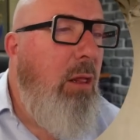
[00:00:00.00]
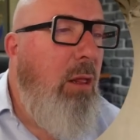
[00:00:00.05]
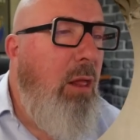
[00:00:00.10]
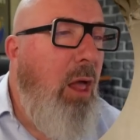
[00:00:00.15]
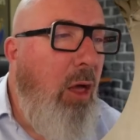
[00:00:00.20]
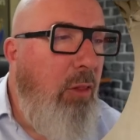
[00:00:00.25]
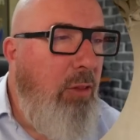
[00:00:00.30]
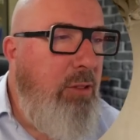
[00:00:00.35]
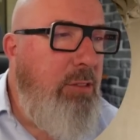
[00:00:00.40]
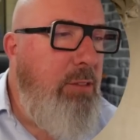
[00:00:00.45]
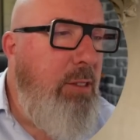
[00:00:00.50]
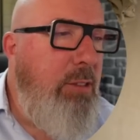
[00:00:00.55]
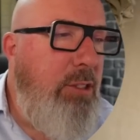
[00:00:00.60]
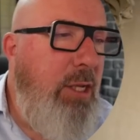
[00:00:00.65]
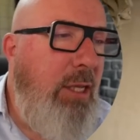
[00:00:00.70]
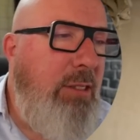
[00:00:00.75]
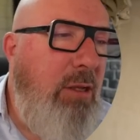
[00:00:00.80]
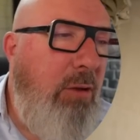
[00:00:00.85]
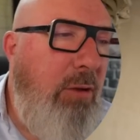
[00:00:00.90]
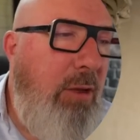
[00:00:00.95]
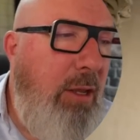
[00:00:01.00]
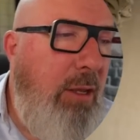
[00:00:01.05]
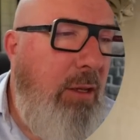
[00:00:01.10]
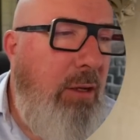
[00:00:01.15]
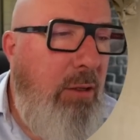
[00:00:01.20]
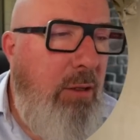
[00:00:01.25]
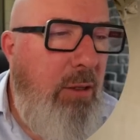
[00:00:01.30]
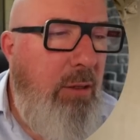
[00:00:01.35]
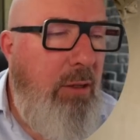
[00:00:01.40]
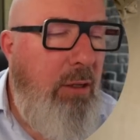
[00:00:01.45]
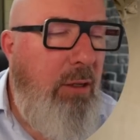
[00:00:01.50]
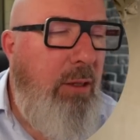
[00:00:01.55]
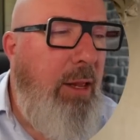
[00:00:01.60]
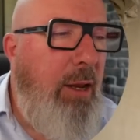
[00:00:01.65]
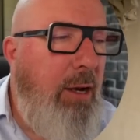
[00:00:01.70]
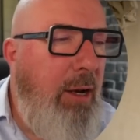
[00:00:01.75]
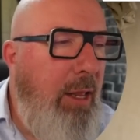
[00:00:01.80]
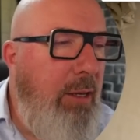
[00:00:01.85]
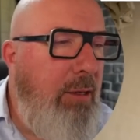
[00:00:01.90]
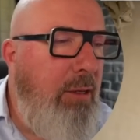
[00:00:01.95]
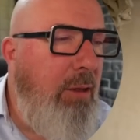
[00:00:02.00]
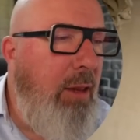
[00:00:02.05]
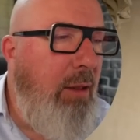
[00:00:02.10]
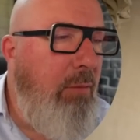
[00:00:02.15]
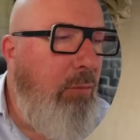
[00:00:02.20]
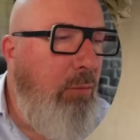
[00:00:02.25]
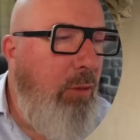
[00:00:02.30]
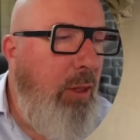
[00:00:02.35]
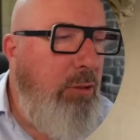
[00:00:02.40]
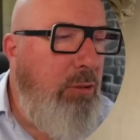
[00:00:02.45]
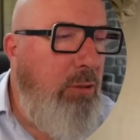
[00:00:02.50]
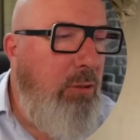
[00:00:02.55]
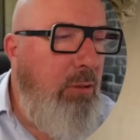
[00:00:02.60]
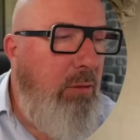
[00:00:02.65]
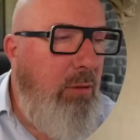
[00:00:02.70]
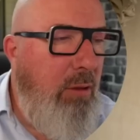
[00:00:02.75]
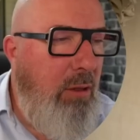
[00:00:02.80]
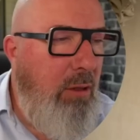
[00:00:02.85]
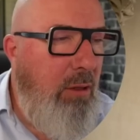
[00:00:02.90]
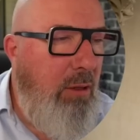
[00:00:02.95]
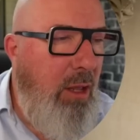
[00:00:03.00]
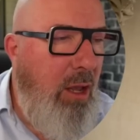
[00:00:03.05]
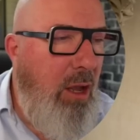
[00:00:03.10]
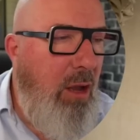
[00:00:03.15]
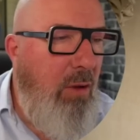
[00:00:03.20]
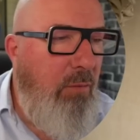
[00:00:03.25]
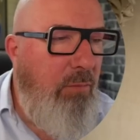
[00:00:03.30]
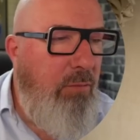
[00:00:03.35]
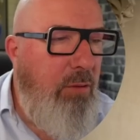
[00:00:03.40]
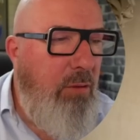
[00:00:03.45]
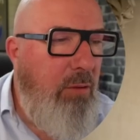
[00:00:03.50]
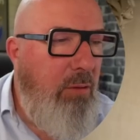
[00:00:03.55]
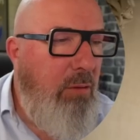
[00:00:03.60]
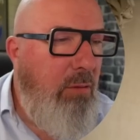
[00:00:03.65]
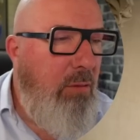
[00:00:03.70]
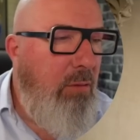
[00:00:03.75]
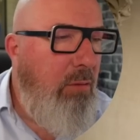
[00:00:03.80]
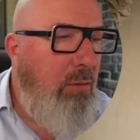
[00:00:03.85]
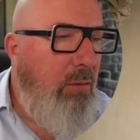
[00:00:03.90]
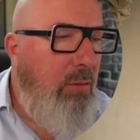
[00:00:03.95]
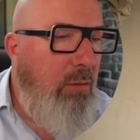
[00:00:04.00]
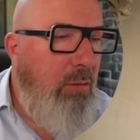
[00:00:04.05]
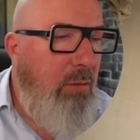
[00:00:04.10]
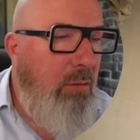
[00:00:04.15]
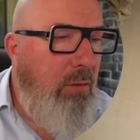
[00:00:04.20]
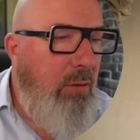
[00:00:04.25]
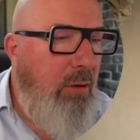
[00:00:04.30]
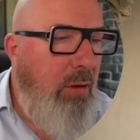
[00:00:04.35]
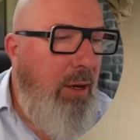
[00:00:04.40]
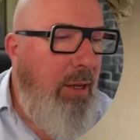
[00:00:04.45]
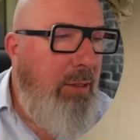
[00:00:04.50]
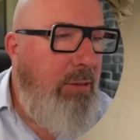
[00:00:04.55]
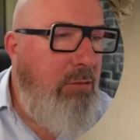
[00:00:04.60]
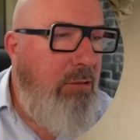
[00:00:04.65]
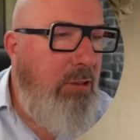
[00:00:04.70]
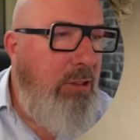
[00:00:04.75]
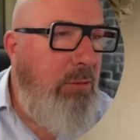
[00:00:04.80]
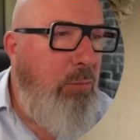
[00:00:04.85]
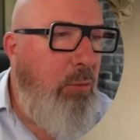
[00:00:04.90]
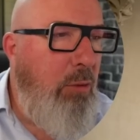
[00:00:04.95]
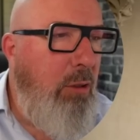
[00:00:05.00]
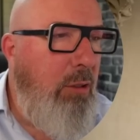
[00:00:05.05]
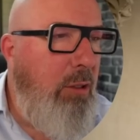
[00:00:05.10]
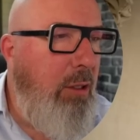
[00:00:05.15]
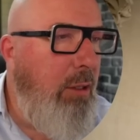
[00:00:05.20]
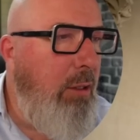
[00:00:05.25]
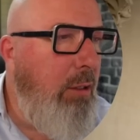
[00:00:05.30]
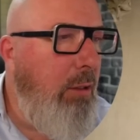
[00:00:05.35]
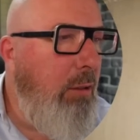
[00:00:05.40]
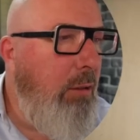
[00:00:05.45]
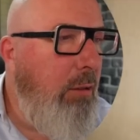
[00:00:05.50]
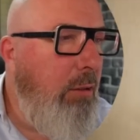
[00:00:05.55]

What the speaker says: Oh, this is this chateau here. Look at that landing there with actual carved lattice work here.